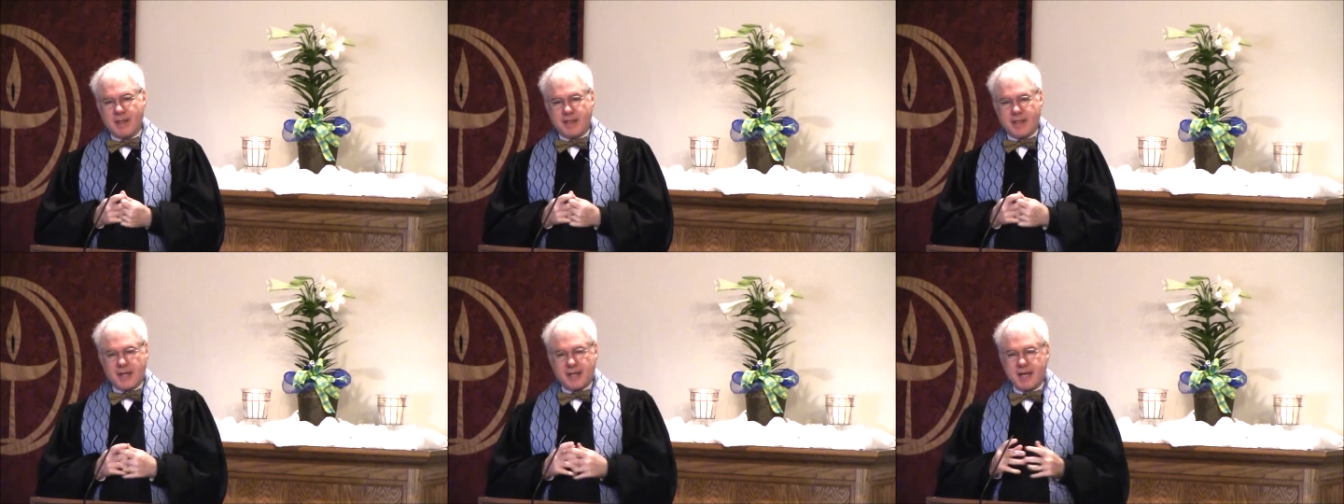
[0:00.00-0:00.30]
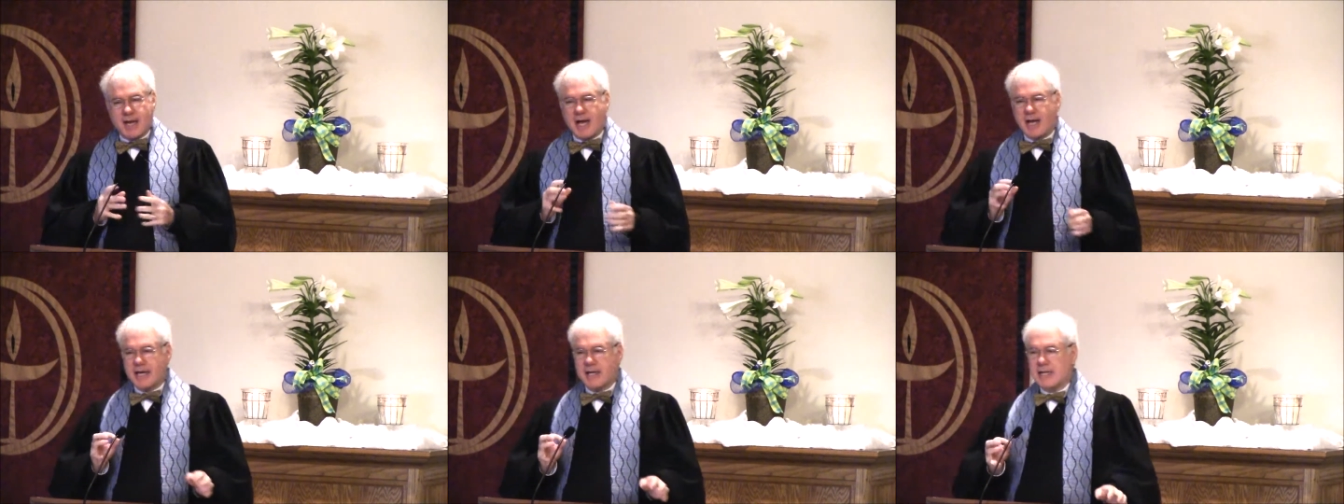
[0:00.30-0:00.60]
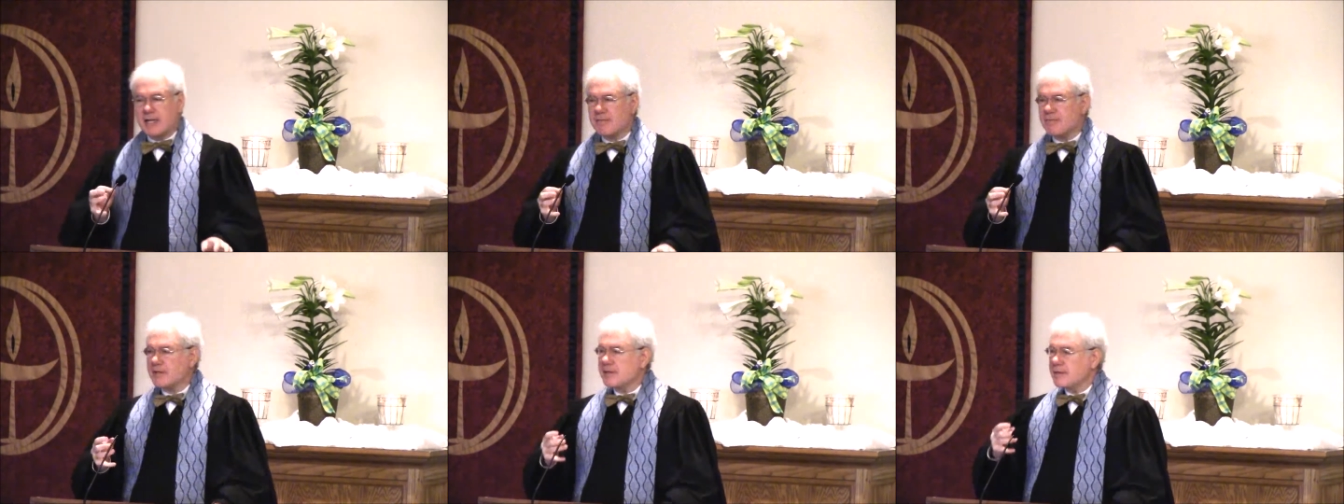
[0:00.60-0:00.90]
that not
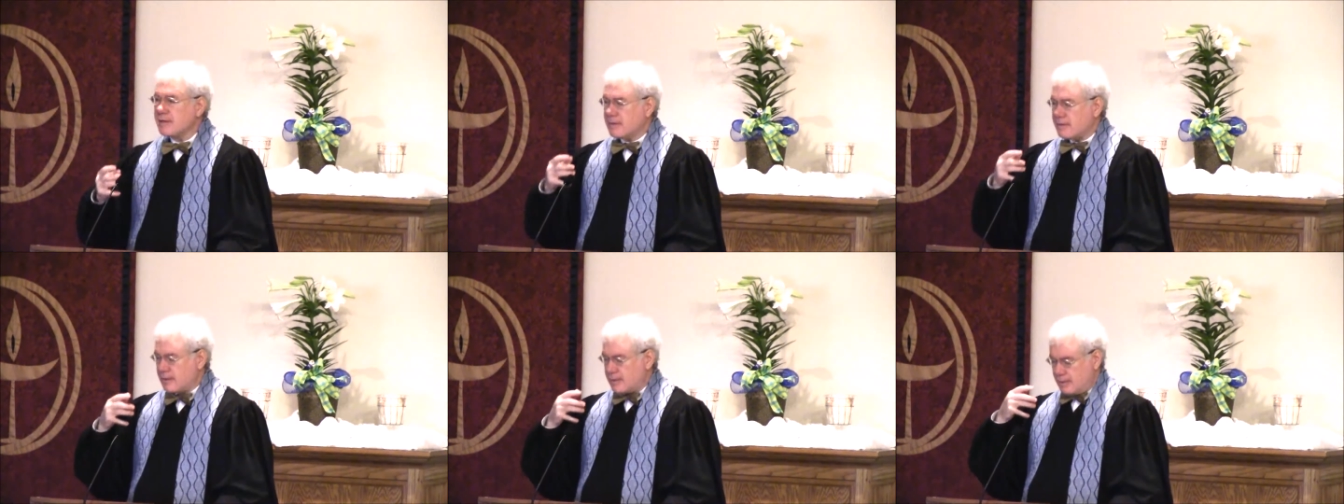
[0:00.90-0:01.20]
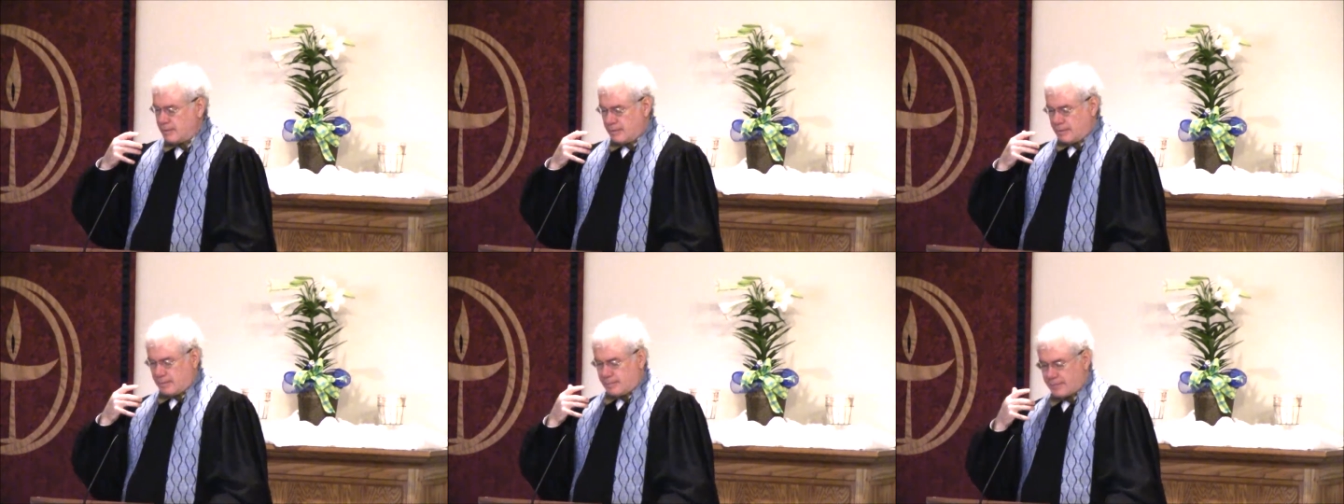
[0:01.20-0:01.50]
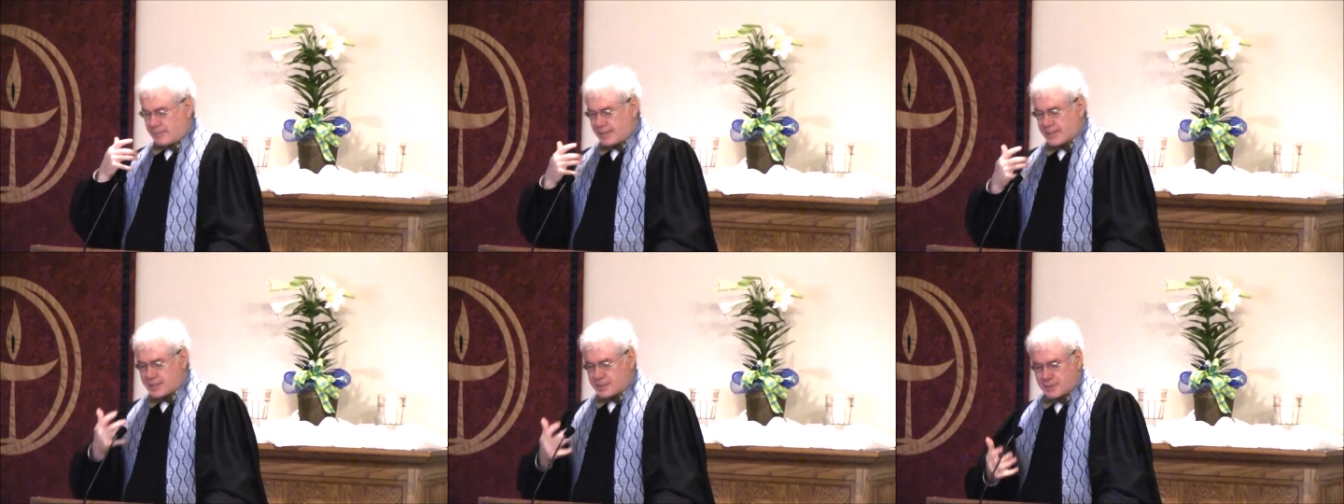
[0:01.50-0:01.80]
even
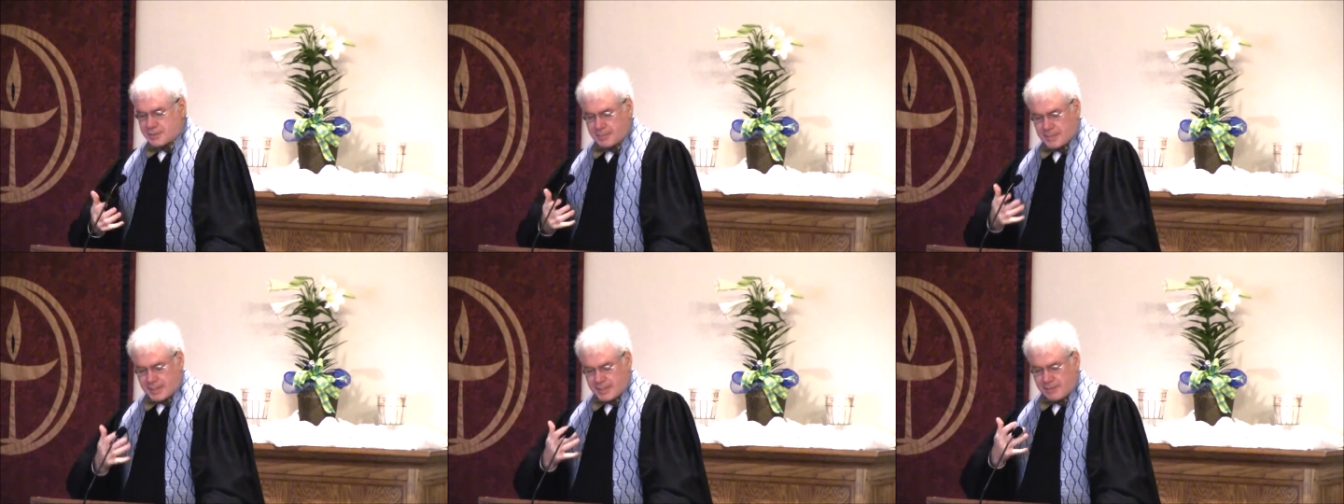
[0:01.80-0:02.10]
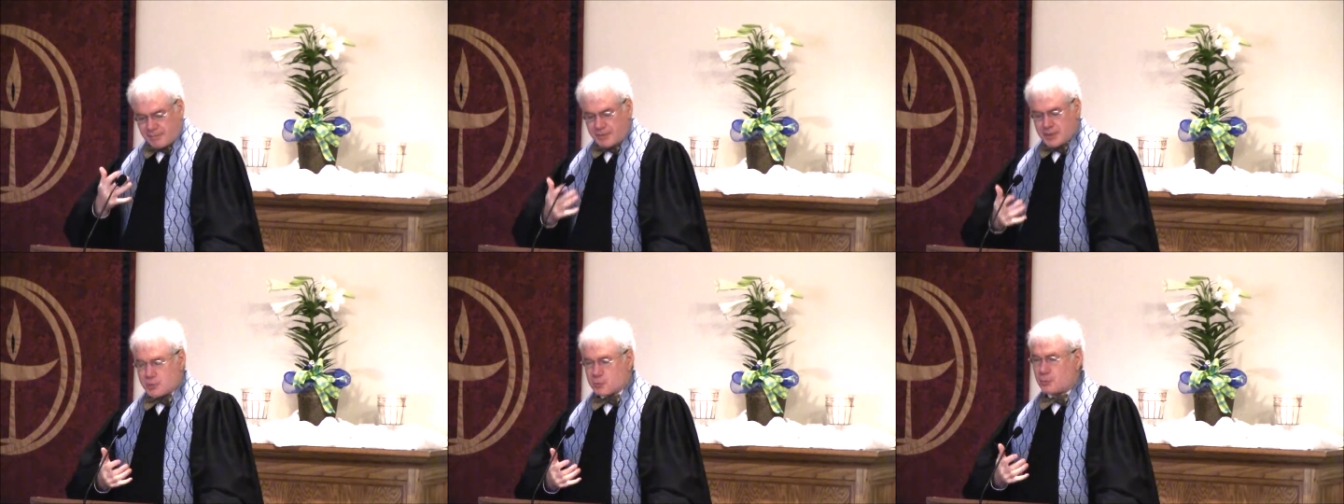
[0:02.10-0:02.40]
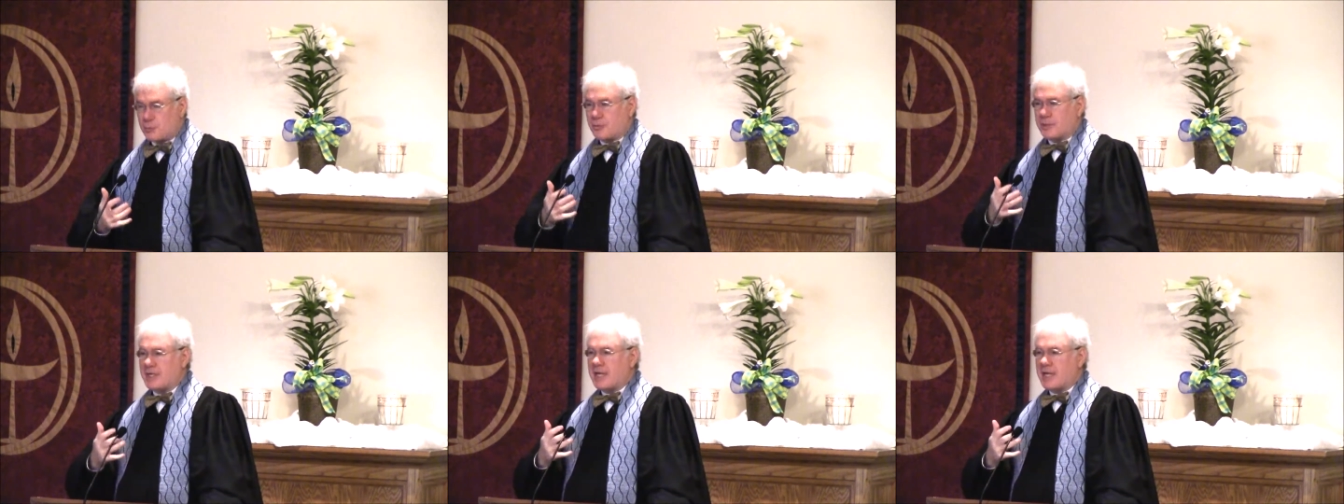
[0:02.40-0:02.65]
this individual,